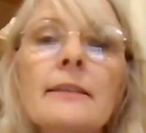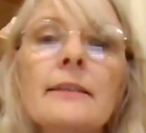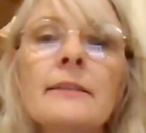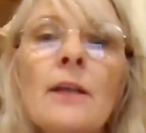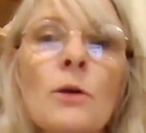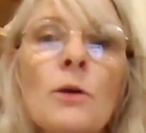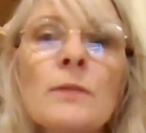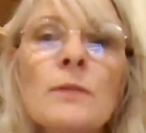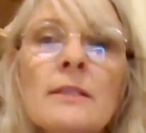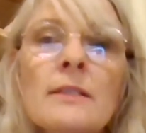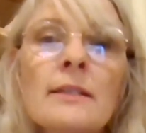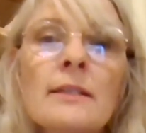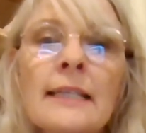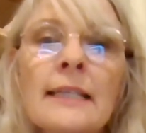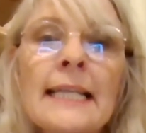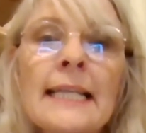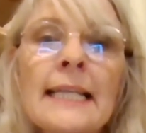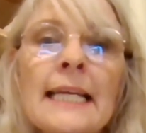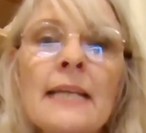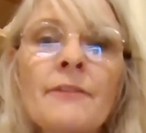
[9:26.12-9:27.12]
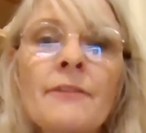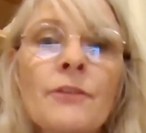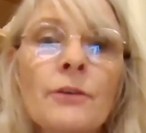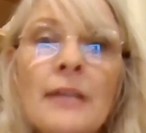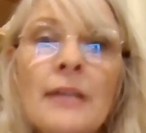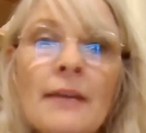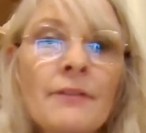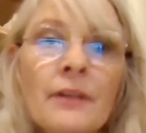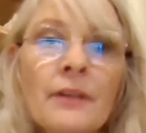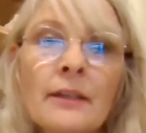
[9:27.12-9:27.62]
No one's going to leave. You're
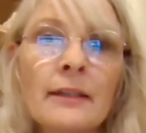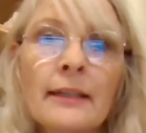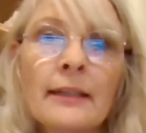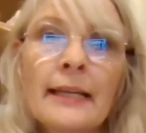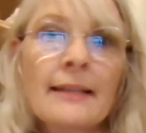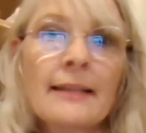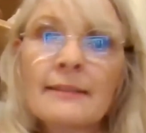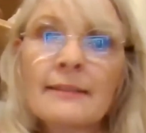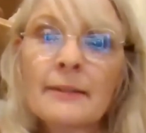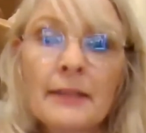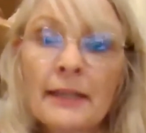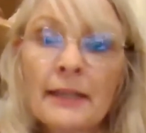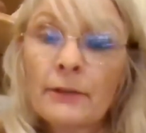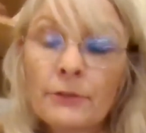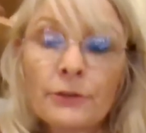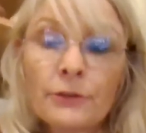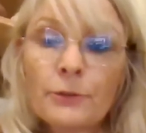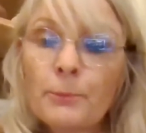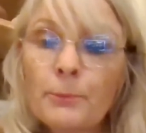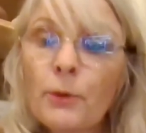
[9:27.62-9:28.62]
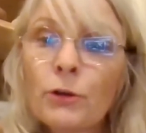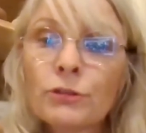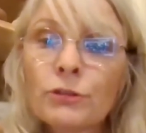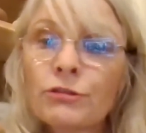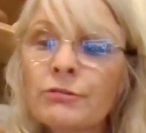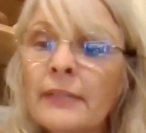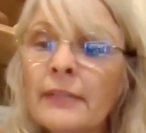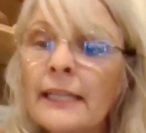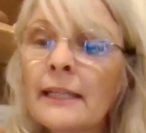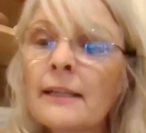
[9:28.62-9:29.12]
never going to get do
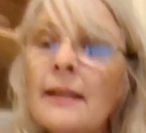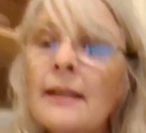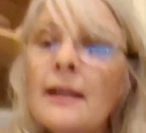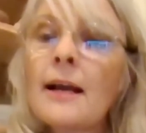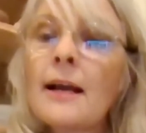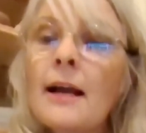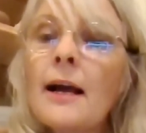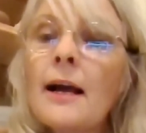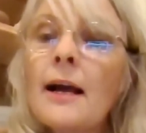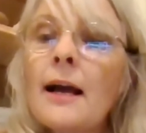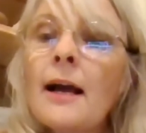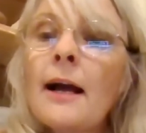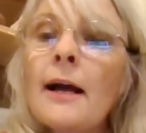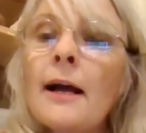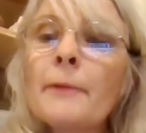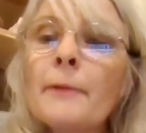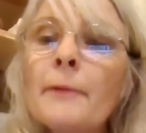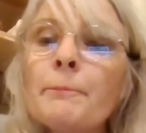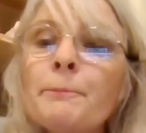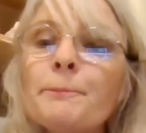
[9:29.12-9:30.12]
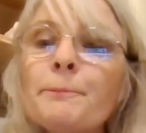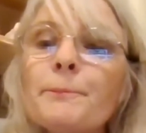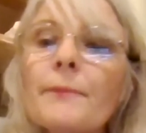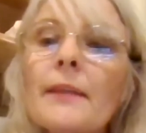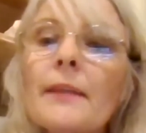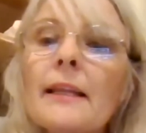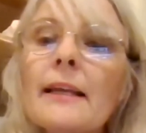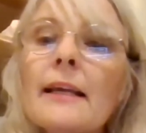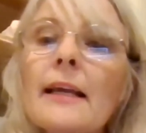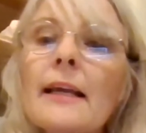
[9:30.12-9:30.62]
pottery.
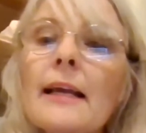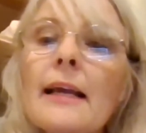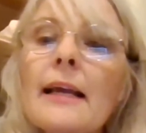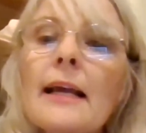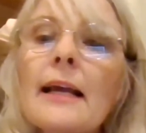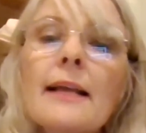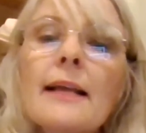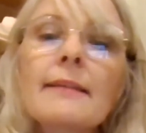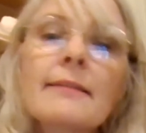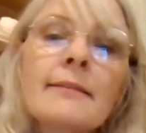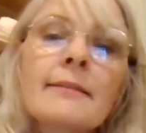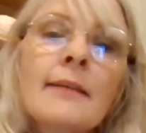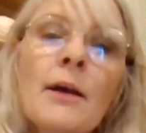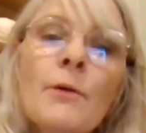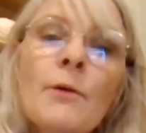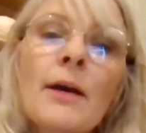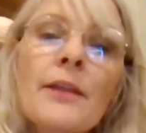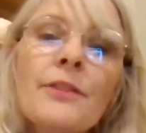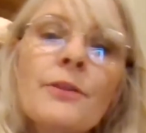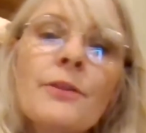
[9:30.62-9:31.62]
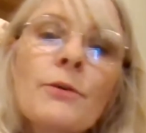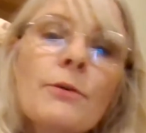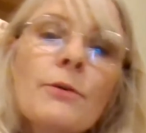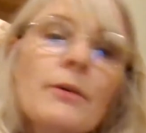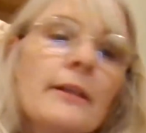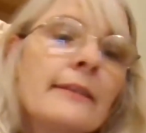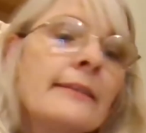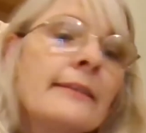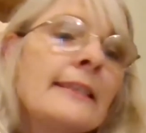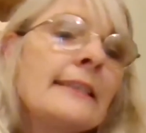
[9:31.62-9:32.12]
So I
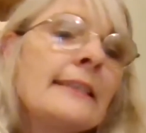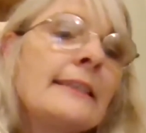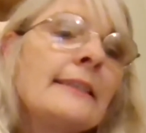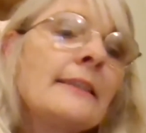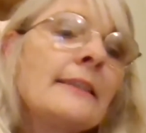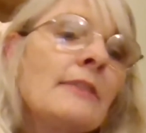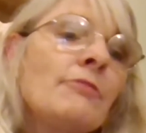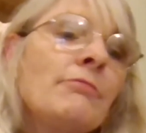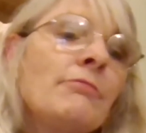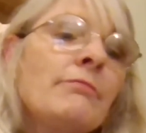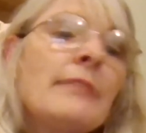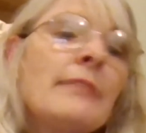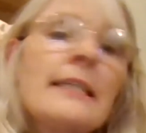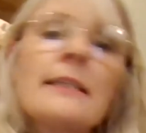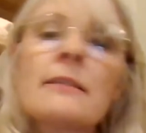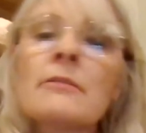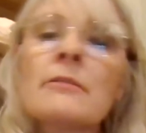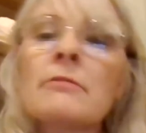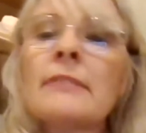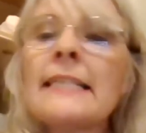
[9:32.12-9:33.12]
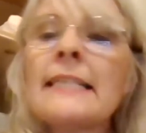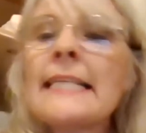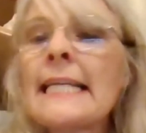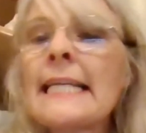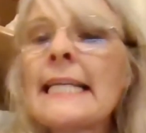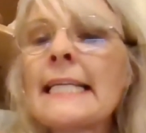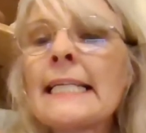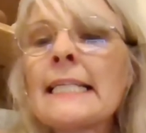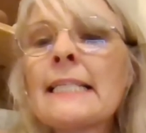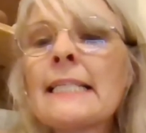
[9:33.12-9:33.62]
thought, this is a real
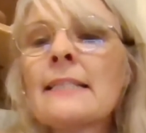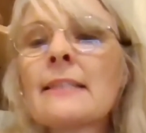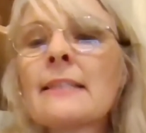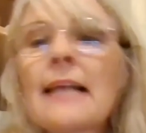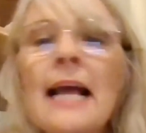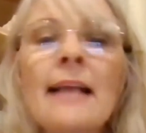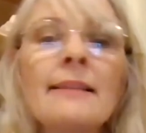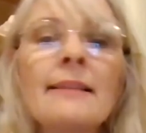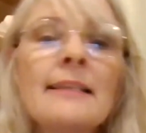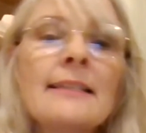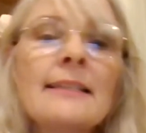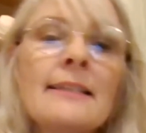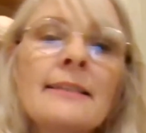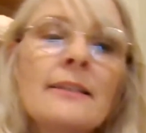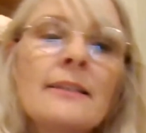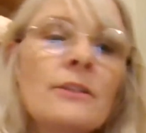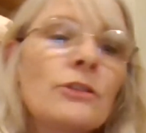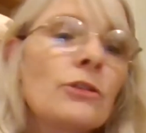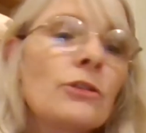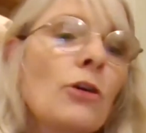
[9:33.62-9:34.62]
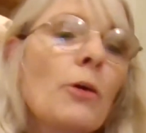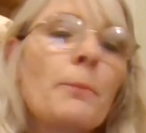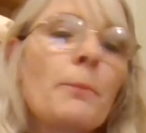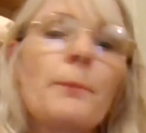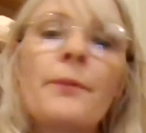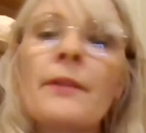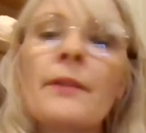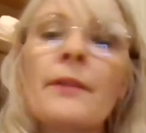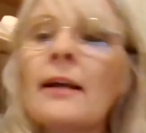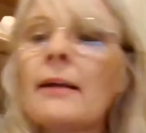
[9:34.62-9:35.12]
need, and this is a job
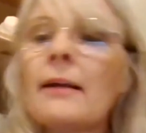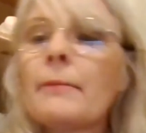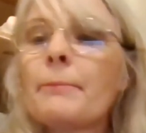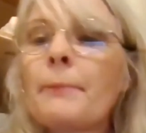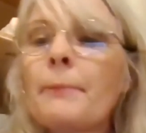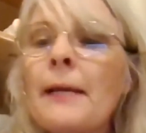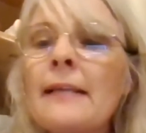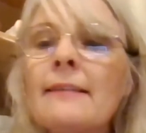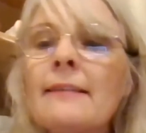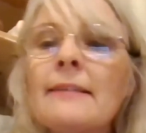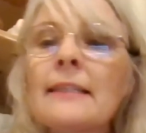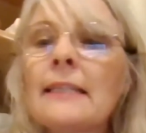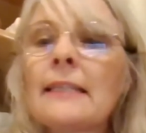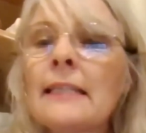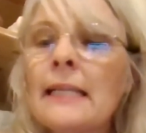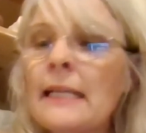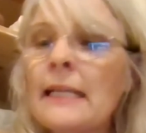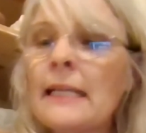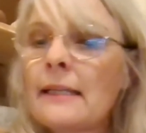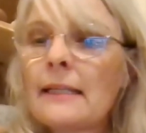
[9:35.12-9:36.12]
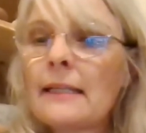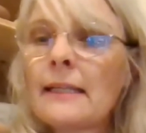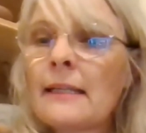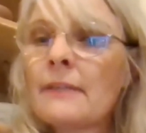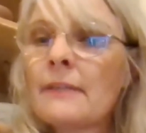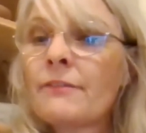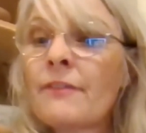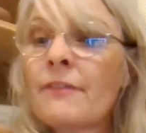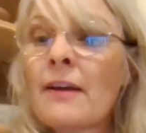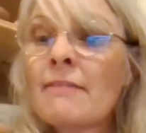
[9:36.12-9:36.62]
that basically
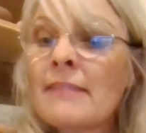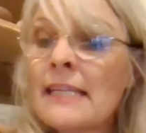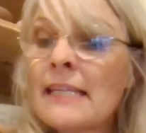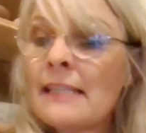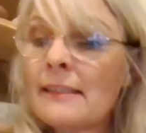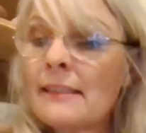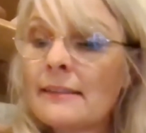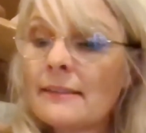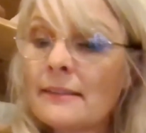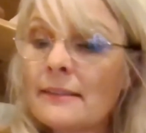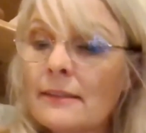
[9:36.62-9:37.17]
is quite